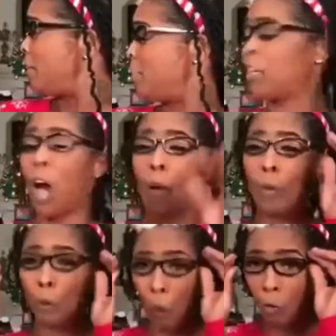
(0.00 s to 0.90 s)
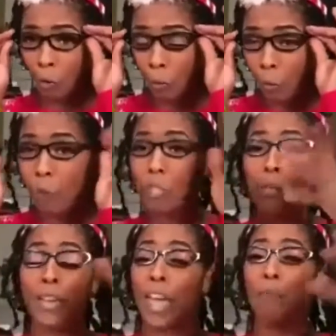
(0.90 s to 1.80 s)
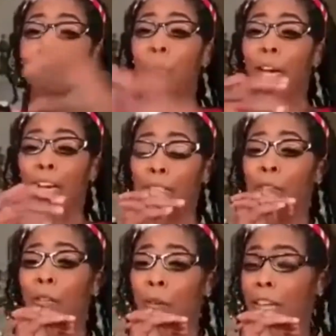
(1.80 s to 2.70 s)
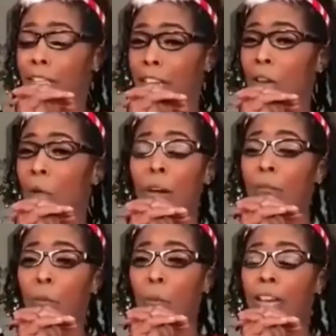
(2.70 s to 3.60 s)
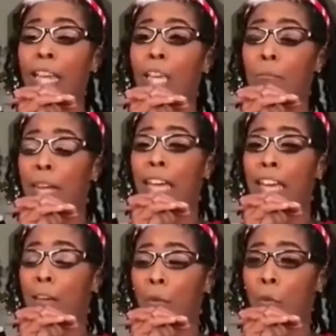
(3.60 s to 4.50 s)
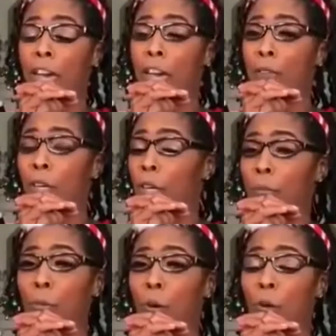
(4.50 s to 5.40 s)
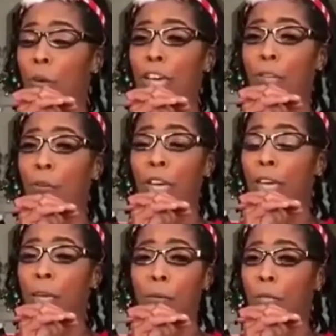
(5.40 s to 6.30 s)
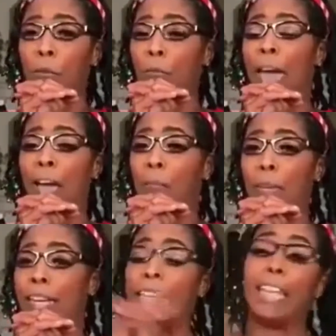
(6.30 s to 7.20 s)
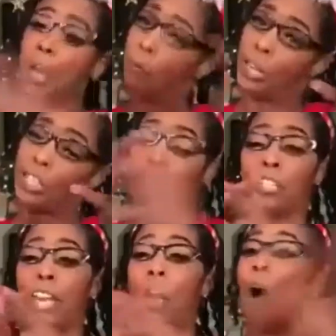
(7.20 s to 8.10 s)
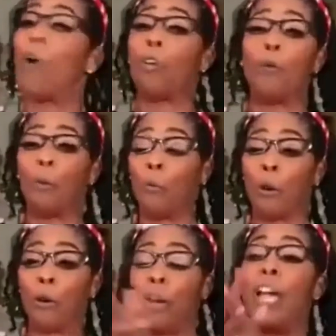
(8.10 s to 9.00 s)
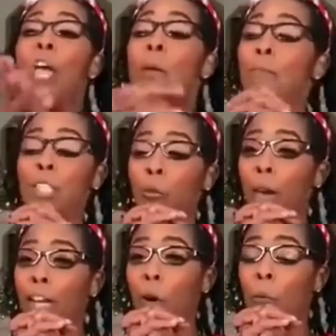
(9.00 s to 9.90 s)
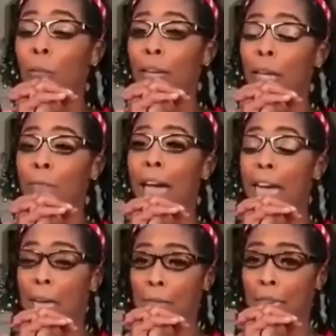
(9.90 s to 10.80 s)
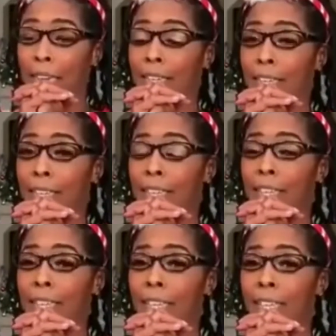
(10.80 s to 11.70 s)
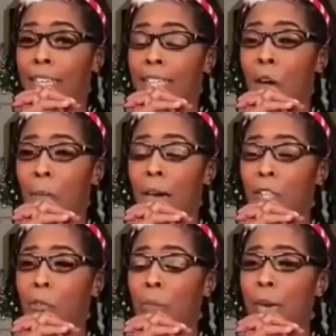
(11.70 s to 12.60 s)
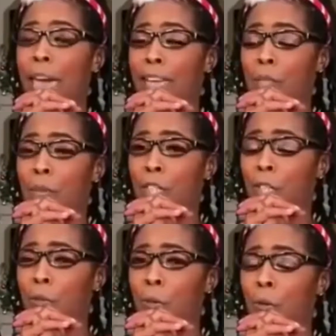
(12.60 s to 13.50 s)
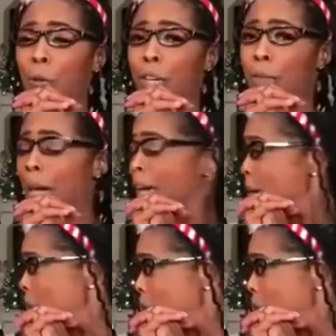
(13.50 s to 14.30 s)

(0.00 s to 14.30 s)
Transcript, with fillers: She called me a roach, but roaches be everywhere. You know, they, they go everywhere, they get played everywhere. Every club you go in, you hear them. When you pack up and leave, they with you. They all over the world. Bitch, you ain't nowhere but in Miami. Talking about you the baddest bitch and you the queen of Miami,